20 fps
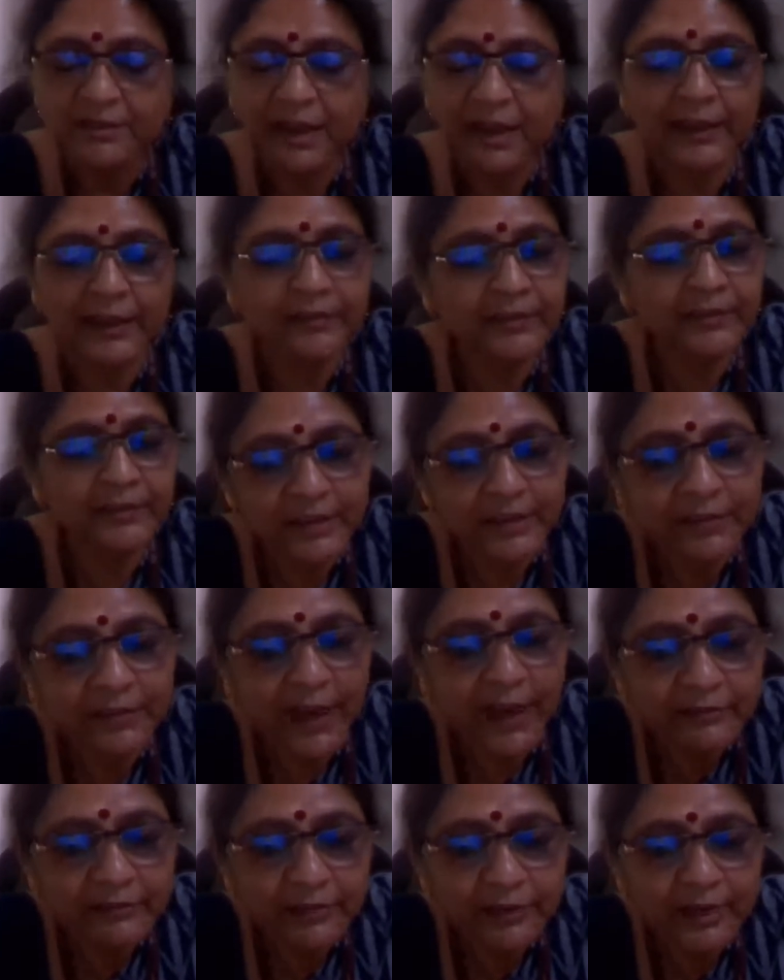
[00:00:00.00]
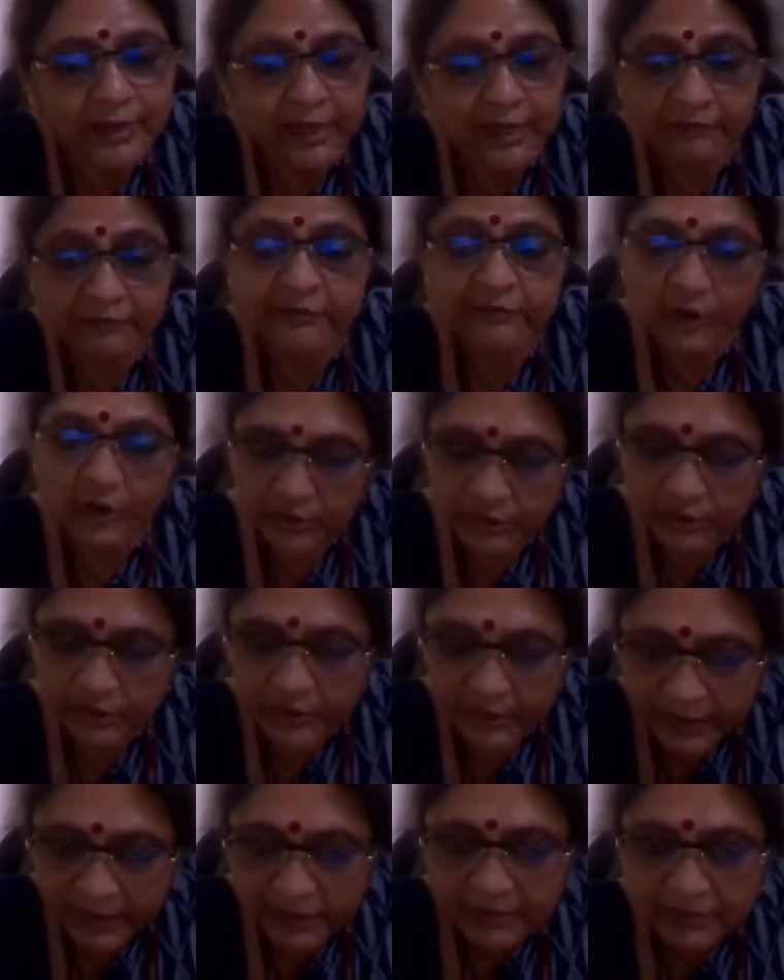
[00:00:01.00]
I think that would, if not
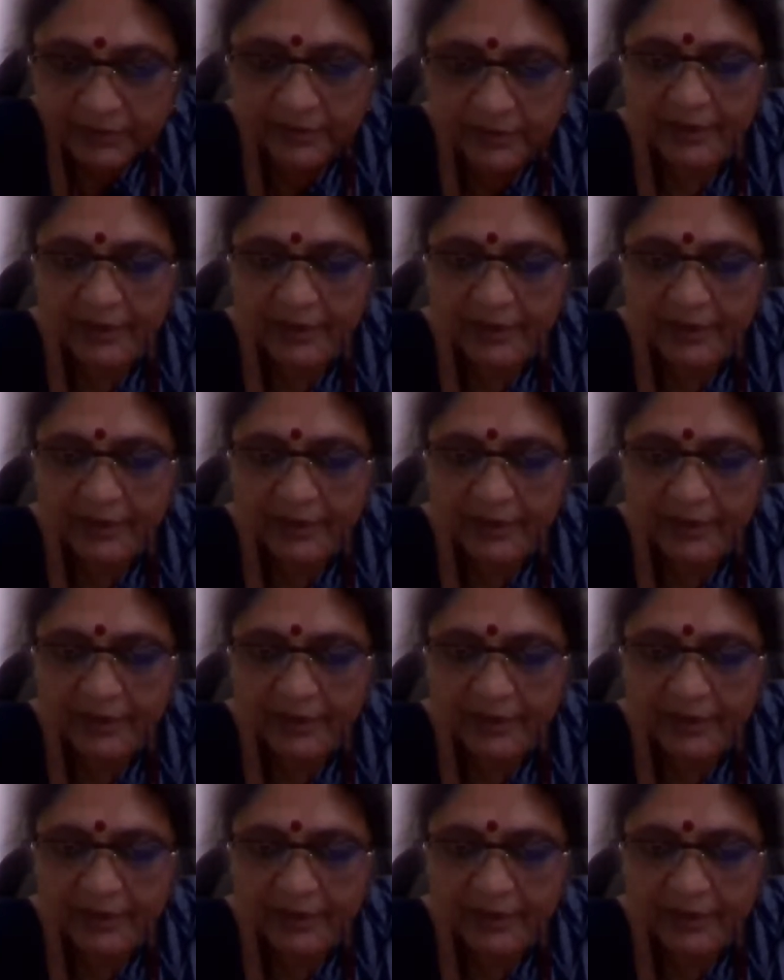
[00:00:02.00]
today,